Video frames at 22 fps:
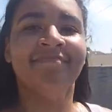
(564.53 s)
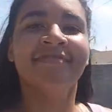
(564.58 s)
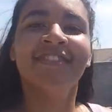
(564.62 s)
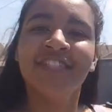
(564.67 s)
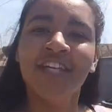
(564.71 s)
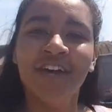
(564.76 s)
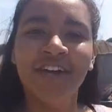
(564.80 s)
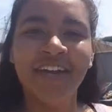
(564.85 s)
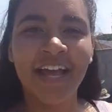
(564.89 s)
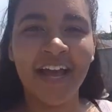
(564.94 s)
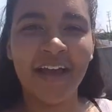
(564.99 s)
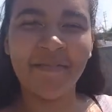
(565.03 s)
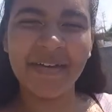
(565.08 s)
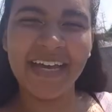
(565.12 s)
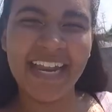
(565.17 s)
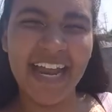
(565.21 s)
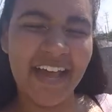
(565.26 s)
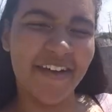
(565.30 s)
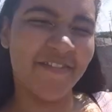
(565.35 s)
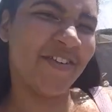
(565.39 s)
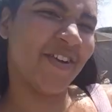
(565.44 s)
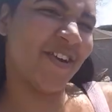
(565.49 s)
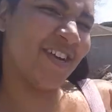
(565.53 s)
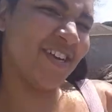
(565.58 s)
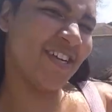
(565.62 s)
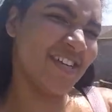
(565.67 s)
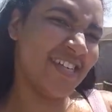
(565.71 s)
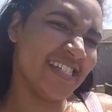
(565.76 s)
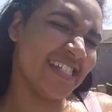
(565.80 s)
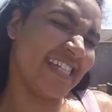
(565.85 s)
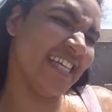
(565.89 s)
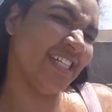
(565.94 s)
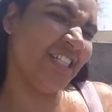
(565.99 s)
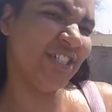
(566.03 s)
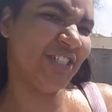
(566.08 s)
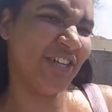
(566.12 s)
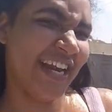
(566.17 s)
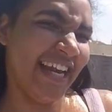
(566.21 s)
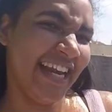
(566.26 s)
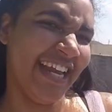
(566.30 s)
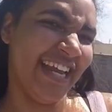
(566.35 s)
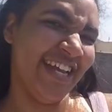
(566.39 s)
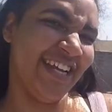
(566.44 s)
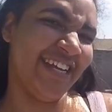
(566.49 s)
So now I'm gonna have curls and straight
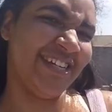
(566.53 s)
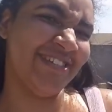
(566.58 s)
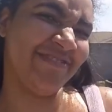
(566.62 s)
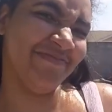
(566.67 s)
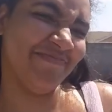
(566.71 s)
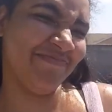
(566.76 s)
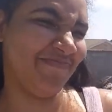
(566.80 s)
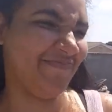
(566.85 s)
hair.